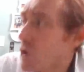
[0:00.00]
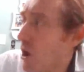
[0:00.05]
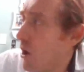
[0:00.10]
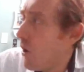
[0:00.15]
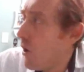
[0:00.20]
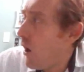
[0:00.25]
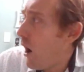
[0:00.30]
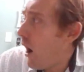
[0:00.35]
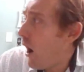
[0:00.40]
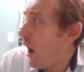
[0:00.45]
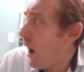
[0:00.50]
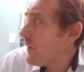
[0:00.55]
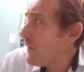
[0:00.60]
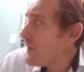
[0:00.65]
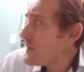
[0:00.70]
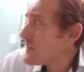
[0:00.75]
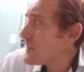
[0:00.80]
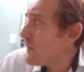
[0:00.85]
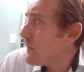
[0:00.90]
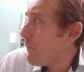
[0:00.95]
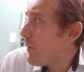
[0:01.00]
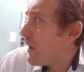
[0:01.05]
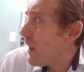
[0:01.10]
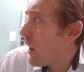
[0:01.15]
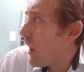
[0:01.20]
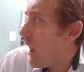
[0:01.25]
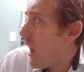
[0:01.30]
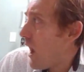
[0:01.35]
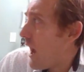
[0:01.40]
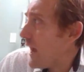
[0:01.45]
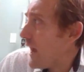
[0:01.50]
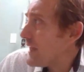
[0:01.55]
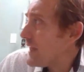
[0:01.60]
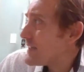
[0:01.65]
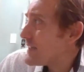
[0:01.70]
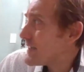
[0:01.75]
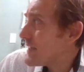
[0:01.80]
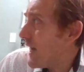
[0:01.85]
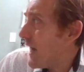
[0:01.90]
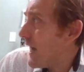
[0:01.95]
So on the supply
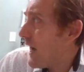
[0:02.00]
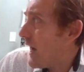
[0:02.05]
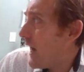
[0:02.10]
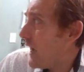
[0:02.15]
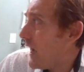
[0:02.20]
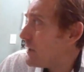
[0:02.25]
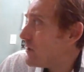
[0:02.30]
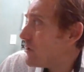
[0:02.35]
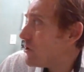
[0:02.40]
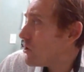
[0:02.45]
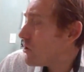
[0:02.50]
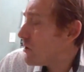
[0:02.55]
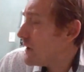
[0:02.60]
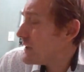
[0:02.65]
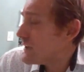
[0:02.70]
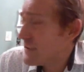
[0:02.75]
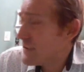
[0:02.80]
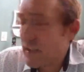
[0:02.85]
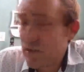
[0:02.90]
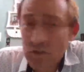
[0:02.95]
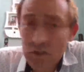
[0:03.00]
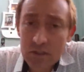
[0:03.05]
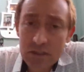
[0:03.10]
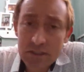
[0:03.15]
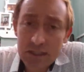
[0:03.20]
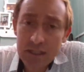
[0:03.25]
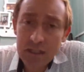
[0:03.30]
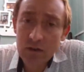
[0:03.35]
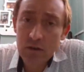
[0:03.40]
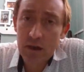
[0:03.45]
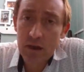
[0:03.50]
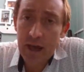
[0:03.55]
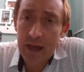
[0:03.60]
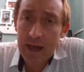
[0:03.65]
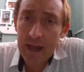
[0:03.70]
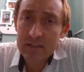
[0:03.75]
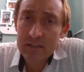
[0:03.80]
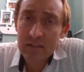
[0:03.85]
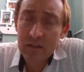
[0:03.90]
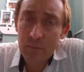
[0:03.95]
side, Chris, interesting you
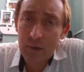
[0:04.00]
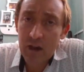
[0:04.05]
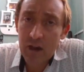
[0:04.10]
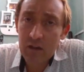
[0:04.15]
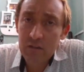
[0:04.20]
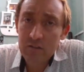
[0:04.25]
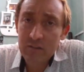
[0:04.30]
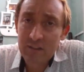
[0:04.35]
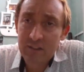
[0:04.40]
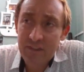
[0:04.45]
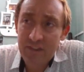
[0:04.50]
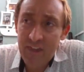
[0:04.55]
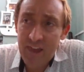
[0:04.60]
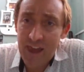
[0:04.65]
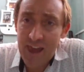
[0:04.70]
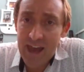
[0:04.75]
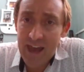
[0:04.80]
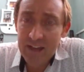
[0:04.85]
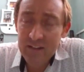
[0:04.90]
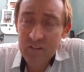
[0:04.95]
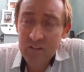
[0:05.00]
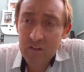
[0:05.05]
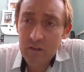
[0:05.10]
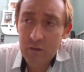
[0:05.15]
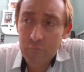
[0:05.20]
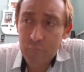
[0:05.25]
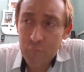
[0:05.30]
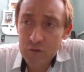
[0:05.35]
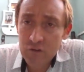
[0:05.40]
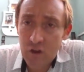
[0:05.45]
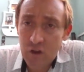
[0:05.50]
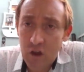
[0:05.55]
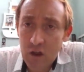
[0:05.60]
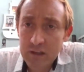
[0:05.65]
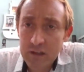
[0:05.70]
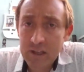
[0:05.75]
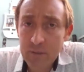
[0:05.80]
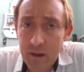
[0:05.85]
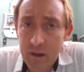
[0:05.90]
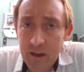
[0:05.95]
ask about that. If we're
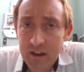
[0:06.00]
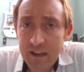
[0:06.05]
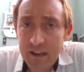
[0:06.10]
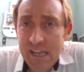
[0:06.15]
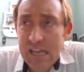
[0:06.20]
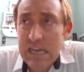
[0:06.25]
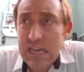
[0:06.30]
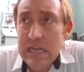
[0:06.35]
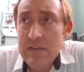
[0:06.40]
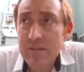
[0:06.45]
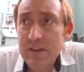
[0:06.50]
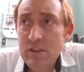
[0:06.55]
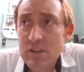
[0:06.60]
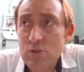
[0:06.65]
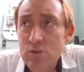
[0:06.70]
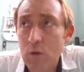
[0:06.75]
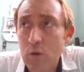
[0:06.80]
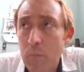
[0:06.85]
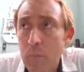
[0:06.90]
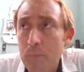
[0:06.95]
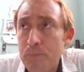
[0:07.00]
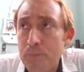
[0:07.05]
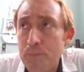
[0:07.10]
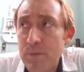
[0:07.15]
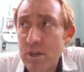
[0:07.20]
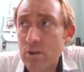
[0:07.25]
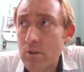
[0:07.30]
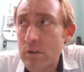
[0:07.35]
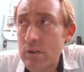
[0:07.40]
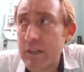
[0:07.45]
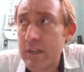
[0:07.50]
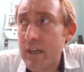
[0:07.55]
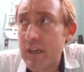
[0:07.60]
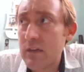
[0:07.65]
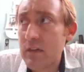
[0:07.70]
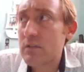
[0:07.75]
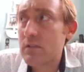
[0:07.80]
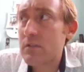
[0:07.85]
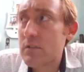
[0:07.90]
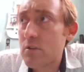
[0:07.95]
talking about individual
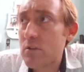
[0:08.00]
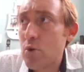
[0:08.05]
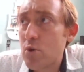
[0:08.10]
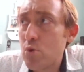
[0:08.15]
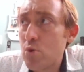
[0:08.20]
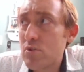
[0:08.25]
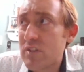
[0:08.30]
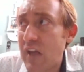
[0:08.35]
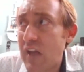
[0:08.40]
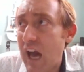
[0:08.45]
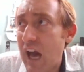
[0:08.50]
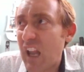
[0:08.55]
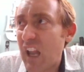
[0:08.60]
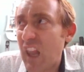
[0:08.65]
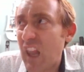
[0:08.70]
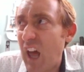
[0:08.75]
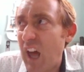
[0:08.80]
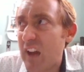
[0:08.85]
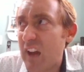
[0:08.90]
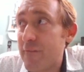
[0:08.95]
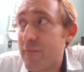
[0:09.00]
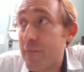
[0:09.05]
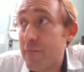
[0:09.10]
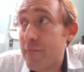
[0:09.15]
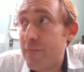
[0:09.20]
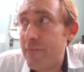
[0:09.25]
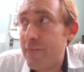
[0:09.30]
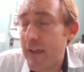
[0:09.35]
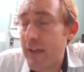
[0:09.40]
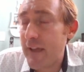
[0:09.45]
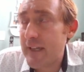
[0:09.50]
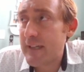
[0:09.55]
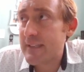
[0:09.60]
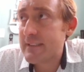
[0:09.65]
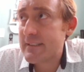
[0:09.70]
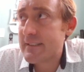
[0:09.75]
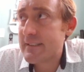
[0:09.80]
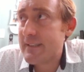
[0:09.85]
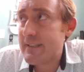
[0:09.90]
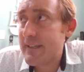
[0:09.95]
buildings, who's got a lot of
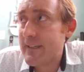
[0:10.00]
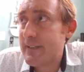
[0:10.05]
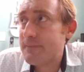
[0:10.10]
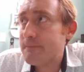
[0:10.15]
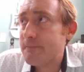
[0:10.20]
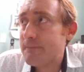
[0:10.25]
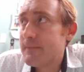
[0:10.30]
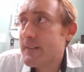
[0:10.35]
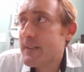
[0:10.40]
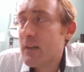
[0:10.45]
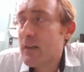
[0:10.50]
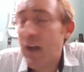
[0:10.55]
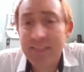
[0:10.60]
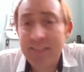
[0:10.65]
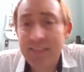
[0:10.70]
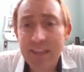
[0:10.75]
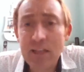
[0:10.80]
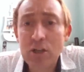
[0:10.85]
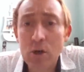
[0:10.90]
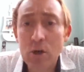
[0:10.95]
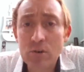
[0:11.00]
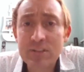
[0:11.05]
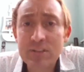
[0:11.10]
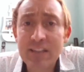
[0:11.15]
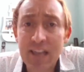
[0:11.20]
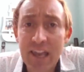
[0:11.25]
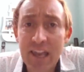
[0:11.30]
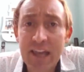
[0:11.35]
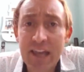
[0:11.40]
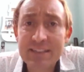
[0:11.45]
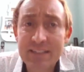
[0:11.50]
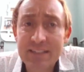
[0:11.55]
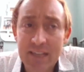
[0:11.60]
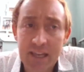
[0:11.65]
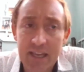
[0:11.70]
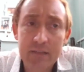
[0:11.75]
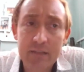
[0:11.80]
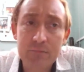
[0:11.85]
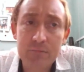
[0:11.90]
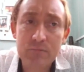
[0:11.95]
vacancy? I think Costa del
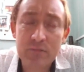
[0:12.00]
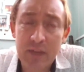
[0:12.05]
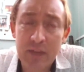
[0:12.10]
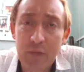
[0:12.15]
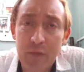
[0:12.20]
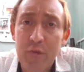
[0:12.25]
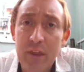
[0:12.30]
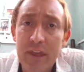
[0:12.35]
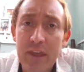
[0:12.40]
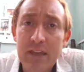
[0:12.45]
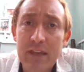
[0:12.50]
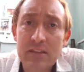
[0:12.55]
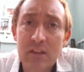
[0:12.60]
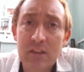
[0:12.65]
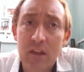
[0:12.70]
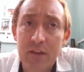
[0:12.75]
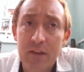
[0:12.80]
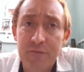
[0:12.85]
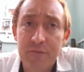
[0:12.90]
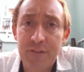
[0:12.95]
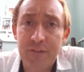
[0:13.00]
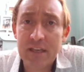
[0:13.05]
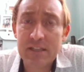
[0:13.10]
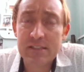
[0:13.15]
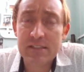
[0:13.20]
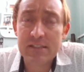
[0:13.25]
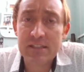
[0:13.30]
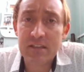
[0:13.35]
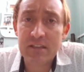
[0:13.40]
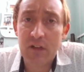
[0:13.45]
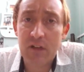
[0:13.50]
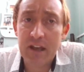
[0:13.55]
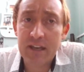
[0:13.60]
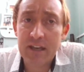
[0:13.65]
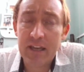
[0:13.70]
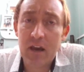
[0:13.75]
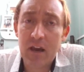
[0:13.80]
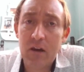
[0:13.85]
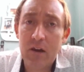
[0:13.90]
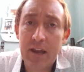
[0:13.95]
Este definitely has a lot of vacancy right
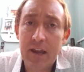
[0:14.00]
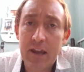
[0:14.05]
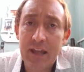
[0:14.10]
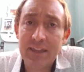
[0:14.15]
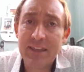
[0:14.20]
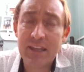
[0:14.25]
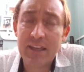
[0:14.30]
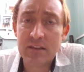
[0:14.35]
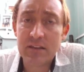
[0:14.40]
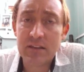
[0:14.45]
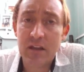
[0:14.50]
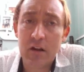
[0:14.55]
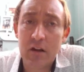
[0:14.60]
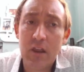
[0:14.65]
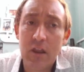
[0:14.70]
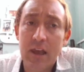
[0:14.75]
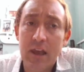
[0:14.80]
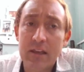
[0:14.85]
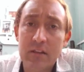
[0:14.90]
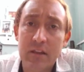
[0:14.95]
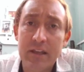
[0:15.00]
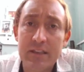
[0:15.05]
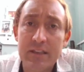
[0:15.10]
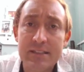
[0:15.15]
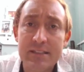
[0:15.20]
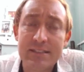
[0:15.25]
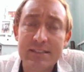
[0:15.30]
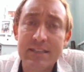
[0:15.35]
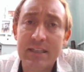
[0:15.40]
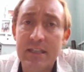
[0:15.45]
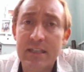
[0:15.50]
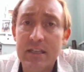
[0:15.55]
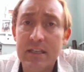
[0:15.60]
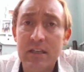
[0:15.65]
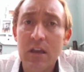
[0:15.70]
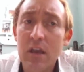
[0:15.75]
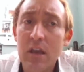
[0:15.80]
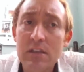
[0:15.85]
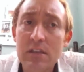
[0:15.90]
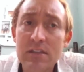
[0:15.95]
now. And I think they're likely to
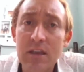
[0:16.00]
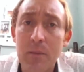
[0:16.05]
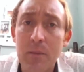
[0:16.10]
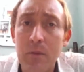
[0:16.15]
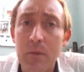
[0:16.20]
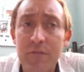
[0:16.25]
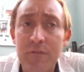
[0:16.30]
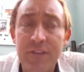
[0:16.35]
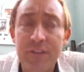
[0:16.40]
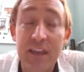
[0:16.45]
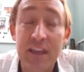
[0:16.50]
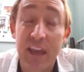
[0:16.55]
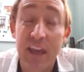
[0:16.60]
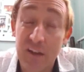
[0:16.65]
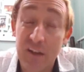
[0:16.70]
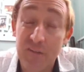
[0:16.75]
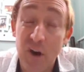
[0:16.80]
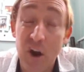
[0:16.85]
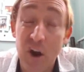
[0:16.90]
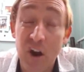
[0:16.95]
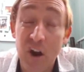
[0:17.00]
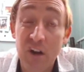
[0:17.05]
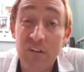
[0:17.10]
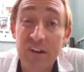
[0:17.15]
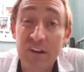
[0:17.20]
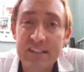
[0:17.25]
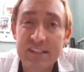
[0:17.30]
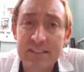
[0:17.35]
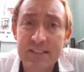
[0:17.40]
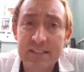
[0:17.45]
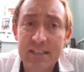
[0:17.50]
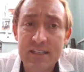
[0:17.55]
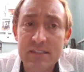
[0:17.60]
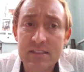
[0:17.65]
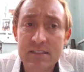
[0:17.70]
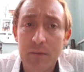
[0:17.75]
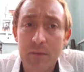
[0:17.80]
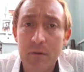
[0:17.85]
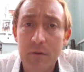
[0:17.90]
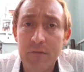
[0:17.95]
see some of the, and have already seen
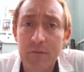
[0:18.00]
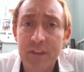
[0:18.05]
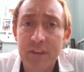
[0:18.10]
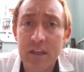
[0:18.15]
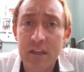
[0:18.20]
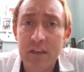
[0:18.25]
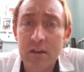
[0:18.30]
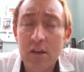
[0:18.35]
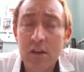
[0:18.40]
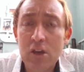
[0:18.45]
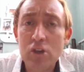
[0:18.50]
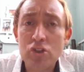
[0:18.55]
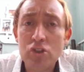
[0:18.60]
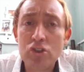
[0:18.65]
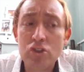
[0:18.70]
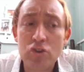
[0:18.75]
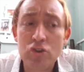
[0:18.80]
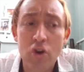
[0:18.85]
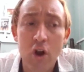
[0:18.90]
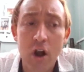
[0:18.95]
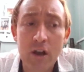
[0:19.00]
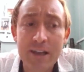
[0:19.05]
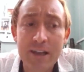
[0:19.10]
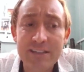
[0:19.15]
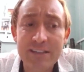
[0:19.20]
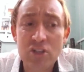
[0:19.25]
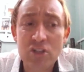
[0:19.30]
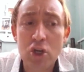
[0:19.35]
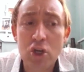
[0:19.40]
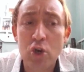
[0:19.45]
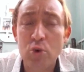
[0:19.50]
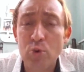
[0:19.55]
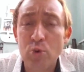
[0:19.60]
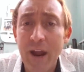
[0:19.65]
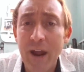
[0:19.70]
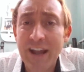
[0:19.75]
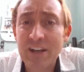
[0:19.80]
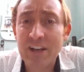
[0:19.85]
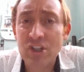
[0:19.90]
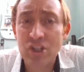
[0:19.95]
some of the strongest
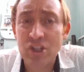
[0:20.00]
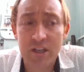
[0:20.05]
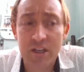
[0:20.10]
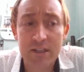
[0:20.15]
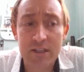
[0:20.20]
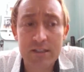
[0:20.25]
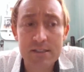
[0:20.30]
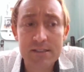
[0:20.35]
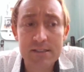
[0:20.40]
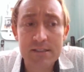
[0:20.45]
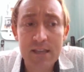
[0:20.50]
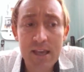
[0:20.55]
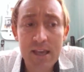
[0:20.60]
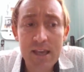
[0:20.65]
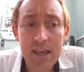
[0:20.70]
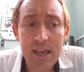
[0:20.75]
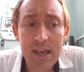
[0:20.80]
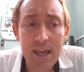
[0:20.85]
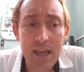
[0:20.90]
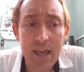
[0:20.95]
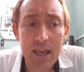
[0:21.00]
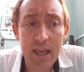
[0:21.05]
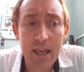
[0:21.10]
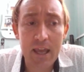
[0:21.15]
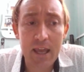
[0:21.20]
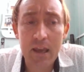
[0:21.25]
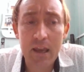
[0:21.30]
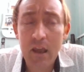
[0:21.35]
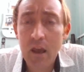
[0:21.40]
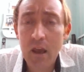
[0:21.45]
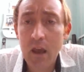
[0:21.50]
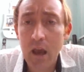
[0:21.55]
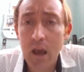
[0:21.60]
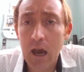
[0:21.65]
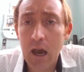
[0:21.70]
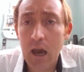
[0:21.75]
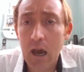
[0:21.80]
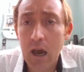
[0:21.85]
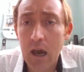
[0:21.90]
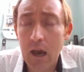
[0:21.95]
corrections in
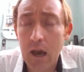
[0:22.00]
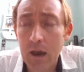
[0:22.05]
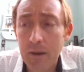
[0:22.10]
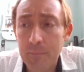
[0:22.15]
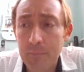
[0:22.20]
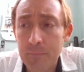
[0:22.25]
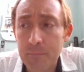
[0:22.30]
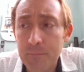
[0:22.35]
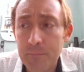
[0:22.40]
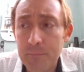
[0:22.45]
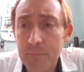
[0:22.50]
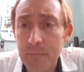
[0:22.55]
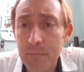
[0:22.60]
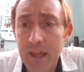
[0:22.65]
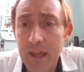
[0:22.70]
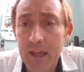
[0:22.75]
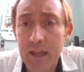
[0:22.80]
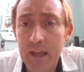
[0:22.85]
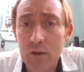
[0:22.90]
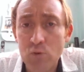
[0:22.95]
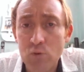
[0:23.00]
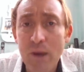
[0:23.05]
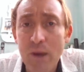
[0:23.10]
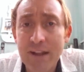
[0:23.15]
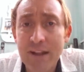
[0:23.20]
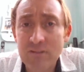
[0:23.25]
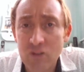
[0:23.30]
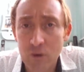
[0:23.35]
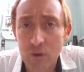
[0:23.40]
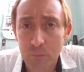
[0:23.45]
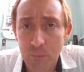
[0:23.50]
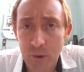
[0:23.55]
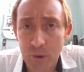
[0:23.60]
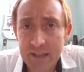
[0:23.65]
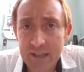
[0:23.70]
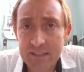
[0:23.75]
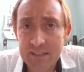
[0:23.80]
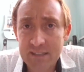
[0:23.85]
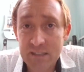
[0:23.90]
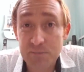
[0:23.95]
rental
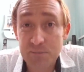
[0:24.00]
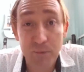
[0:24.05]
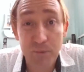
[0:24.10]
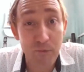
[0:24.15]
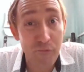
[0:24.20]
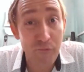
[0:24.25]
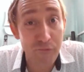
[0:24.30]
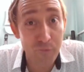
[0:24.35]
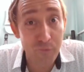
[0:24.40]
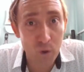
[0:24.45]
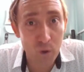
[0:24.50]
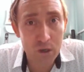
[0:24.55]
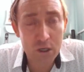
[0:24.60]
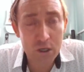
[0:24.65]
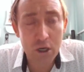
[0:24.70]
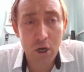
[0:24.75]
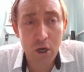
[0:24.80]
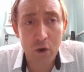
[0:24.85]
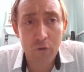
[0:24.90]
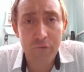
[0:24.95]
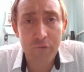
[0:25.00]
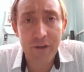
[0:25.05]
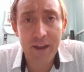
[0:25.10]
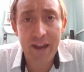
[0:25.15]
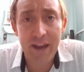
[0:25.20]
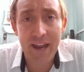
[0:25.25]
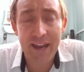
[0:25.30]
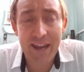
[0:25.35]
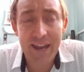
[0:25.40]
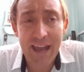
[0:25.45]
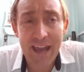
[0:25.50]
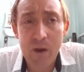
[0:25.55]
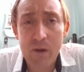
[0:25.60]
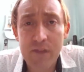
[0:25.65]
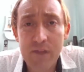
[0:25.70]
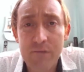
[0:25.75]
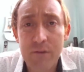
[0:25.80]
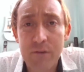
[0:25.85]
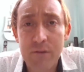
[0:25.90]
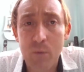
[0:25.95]
prices before COVID. And now
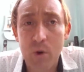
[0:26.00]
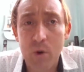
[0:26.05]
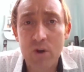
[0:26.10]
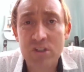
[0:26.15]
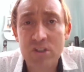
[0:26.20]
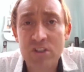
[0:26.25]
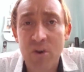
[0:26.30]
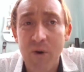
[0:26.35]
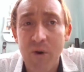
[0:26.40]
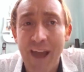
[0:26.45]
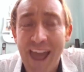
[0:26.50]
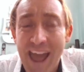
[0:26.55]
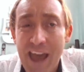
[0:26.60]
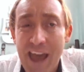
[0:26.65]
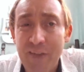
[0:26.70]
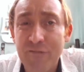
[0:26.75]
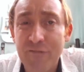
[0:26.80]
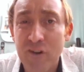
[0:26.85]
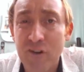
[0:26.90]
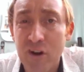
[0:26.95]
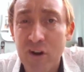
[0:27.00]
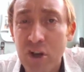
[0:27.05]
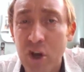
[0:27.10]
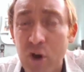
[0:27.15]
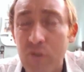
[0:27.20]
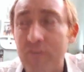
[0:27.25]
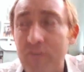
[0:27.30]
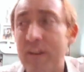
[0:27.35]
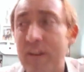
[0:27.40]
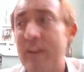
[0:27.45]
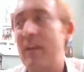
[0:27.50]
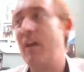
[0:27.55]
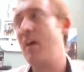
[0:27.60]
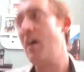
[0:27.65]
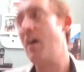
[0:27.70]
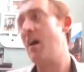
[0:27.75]
even more so after COVID.